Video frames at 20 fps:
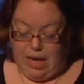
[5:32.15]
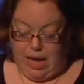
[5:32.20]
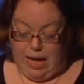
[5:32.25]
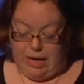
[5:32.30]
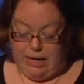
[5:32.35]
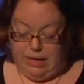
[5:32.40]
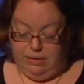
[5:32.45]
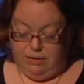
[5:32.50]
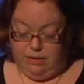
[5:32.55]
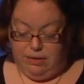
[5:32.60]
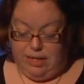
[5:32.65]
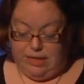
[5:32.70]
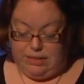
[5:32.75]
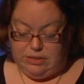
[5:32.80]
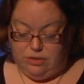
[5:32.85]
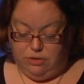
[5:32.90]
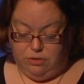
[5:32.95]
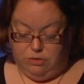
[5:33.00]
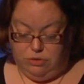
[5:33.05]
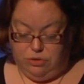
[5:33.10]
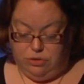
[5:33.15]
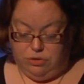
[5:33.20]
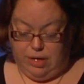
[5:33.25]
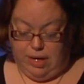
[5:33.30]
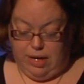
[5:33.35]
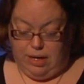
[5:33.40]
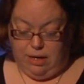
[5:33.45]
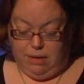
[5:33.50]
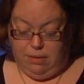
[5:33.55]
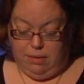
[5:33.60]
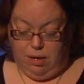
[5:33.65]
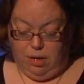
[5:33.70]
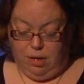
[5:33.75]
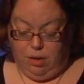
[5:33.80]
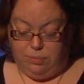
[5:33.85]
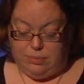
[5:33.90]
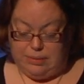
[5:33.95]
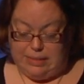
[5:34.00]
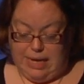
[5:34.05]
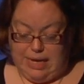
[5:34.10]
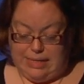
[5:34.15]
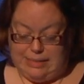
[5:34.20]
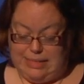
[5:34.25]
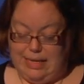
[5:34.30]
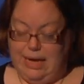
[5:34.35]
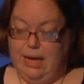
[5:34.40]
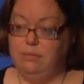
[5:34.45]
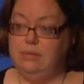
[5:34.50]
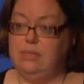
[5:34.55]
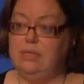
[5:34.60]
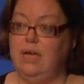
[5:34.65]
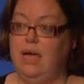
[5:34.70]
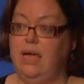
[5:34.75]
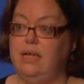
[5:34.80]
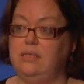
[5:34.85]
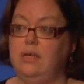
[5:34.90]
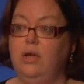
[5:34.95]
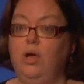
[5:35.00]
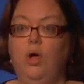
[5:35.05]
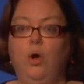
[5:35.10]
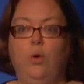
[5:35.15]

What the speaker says: And in this country, Upstairs Downstairs